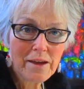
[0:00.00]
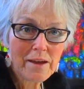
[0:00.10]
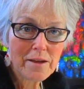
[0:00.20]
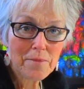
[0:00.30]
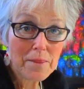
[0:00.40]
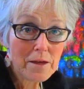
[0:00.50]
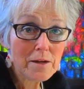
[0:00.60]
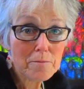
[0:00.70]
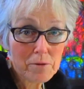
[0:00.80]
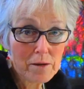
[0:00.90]
and
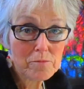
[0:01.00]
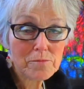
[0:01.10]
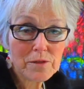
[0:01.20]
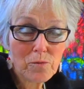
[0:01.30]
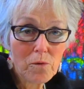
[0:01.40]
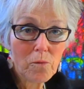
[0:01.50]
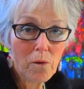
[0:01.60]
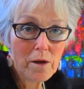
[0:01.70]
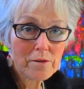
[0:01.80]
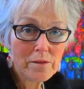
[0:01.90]
then I probably won't
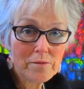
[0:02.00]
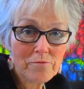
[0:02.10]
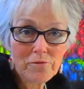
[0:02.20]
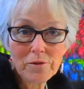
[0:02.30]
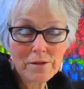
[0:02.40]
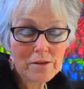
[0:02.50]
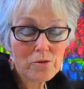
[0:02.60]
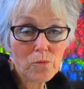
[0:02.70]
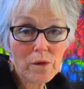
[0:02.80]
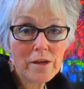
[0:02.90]
water them for
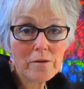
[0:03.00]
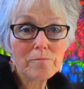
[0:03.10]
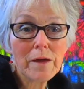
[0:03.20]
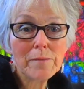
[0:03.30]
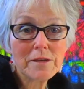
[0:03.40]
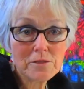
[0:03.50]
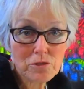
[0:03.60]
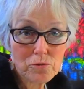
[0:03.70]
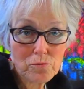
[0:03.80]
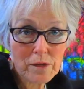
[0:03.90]
another week, maybe
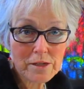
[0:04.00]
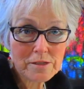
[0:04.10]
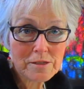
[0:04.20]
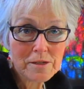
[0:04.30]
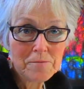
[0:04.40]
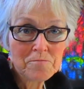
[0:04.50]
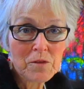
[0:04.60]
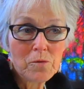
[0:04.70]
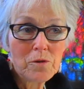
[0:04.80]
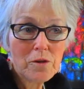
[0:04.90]
two weeks.
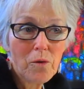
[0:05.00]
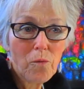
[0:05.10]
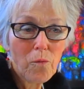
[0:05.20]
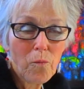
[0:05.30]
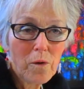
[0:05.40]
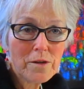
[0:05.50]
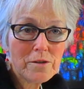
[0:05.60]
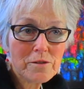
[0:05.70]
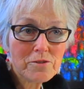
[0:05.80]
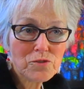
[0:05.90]
We know at one
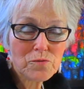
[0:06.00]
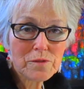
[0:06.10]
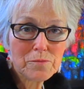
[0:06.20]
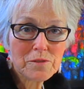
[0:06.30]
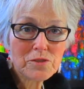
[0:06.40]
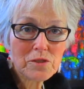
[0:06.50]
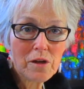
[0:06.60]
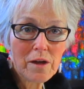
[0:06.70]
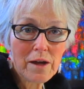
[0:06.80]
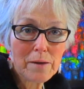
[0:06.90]
nursery we
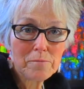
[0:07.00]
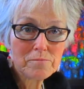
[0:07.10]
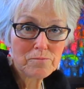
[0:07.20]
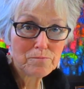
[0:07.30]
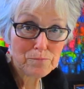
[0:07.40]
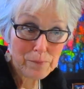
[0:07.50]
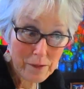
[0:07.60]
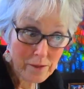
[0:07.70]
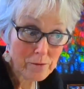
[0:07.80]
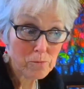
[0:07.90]
saw a
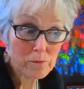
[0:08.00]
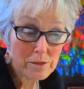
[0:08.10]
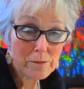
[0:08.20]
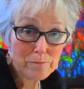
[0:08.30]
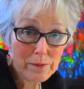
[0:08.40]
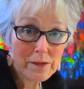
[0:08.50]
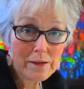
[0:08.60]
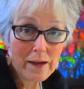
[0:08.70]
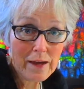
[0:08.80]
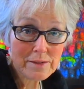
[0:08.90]
big, really big
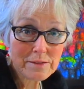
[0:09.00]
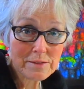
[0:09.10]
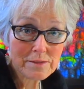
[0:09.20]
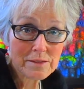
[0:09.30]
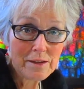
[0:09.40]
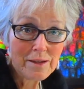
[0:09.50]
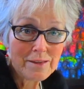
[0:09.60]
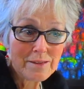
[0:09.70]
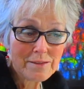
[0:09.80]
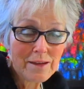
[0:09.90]
cactus
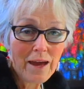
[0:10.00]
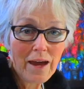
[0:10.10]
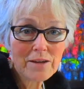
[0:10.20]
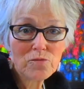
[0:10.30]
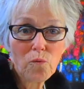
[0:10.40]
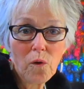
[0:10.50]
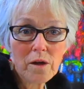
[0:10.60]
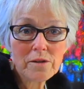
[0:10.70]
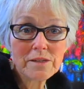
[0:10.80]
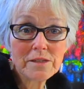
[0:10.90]
that they hadn't
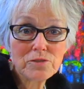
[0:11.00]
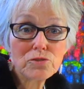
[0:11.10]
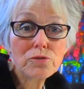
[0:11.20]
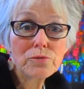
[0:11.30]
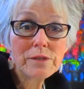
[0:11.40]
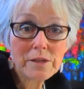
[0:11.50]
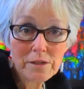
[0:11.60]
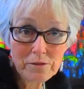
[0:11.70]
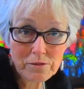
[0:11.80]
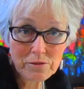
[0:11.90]
watered in two
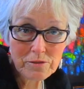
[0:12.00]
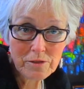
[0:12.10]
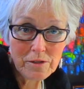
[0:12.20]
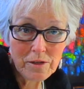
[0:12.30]
years